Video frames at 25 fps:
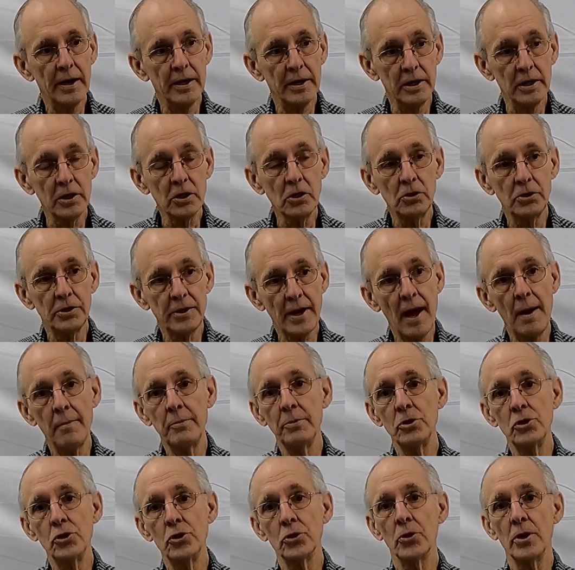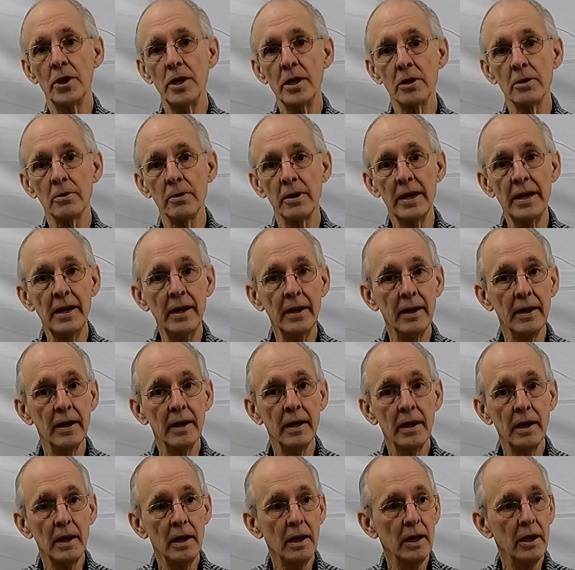it could damage your hearing,
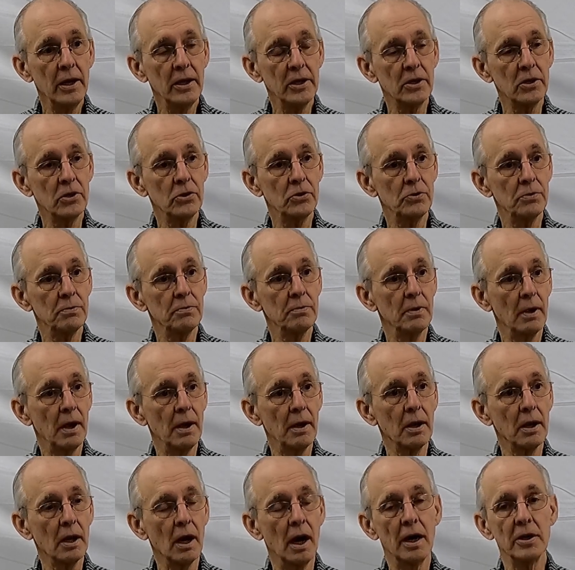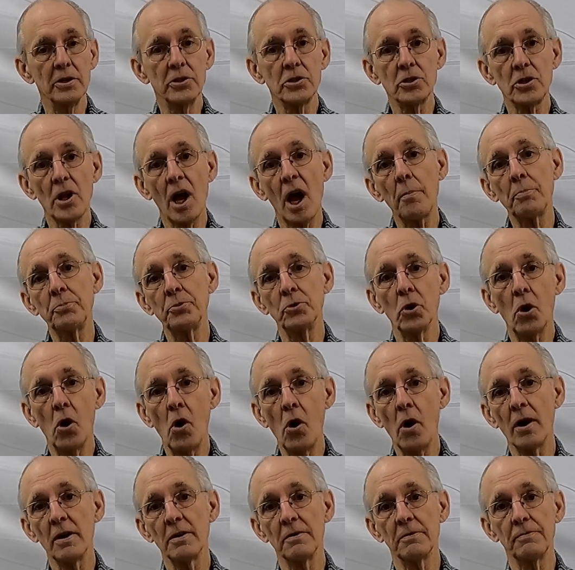it could stop your
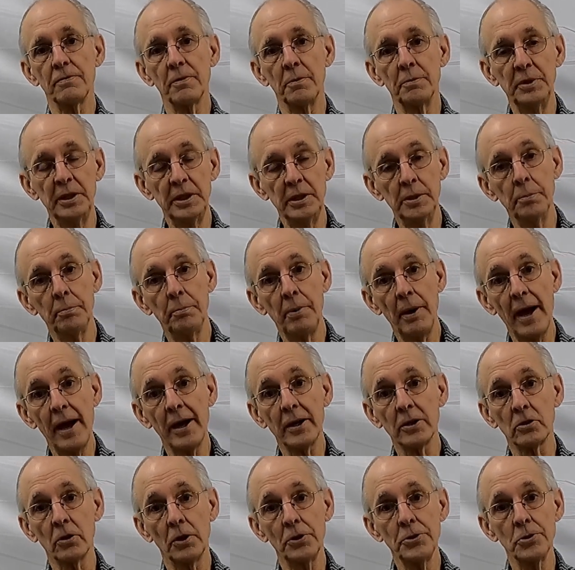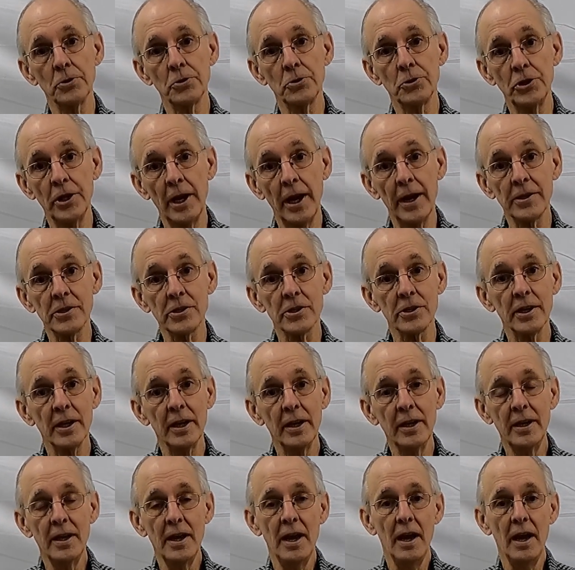heart from the impact on your chest,